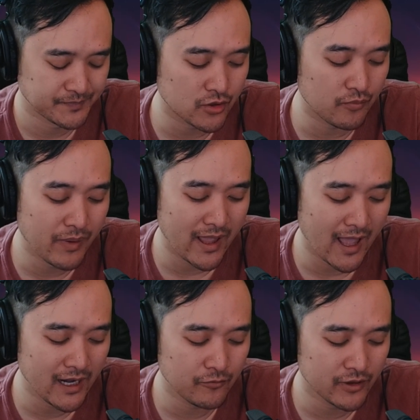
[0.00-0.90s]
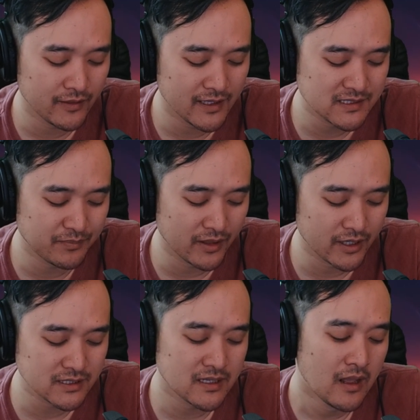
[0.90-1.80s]
So by adding one of these
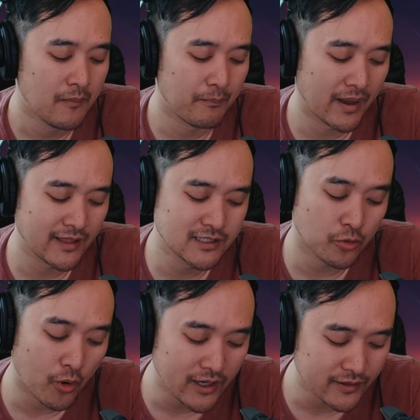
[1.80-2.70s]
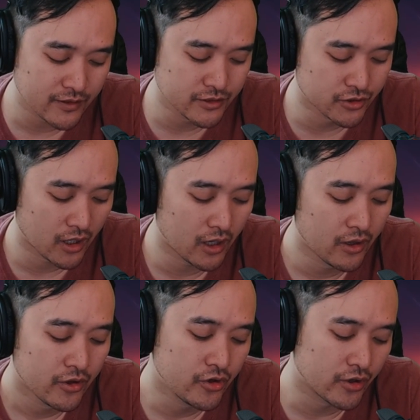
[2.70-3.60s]
players, by the 20th draw,
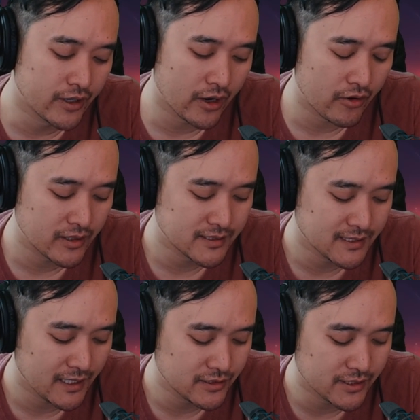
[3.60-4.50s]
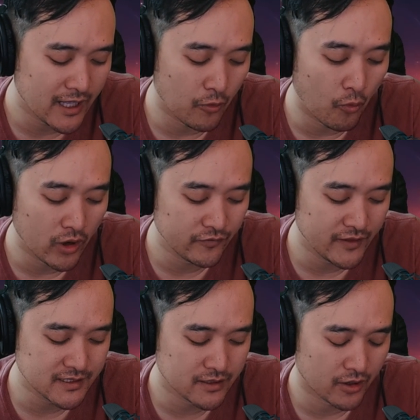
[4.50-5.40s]
you're guaranteed to get one of
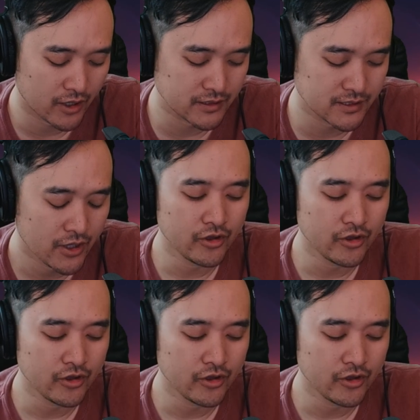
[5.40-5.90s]
these cards.